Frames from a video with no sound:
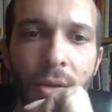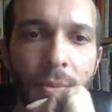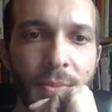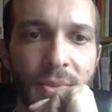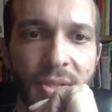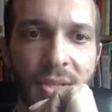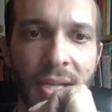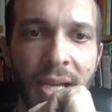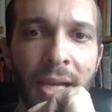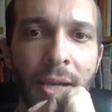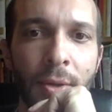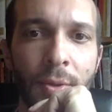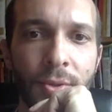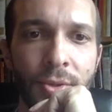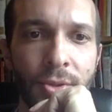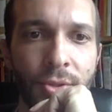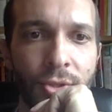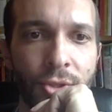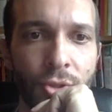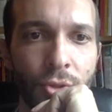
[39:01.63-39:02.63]
of comes
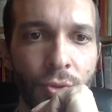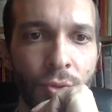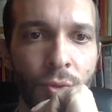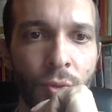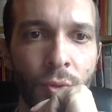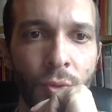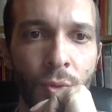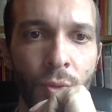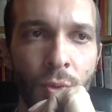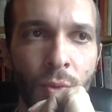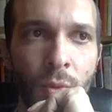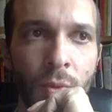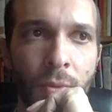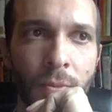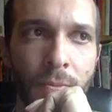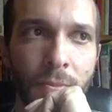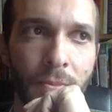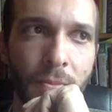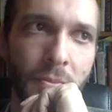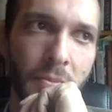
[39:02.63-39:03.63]
down
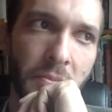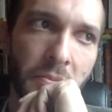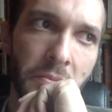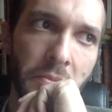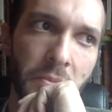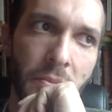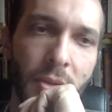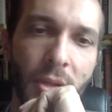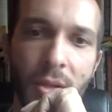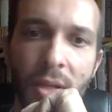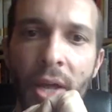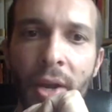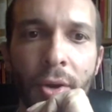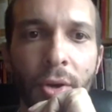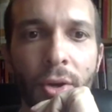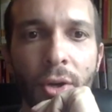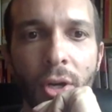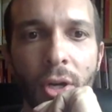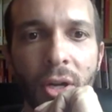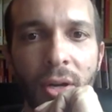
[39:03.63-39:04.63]
to the
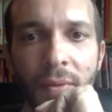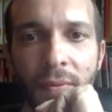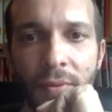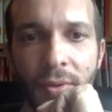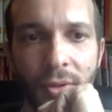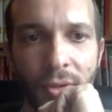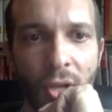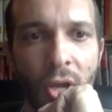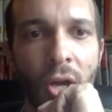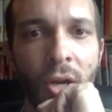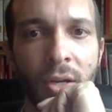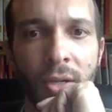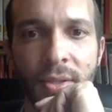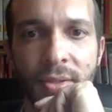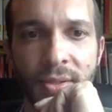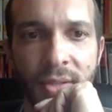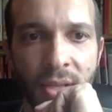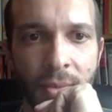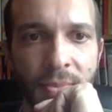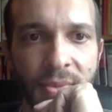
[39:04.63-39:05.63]
letter of the
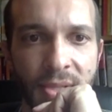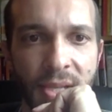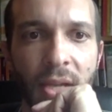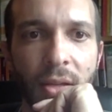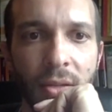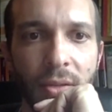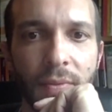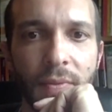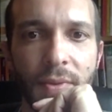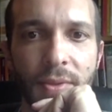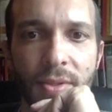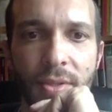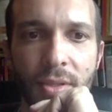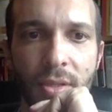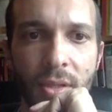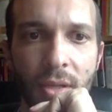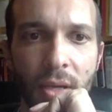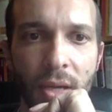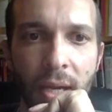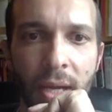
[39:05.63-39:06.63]
laws
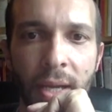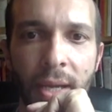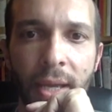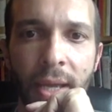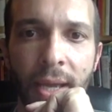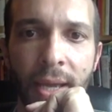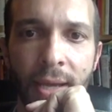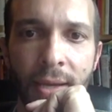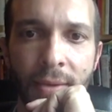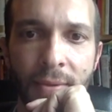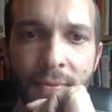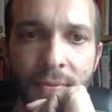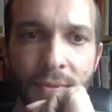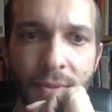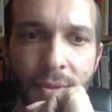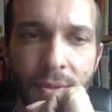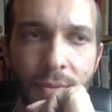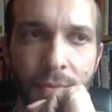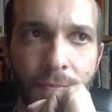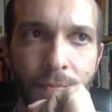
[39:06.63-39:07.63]
themselves. I have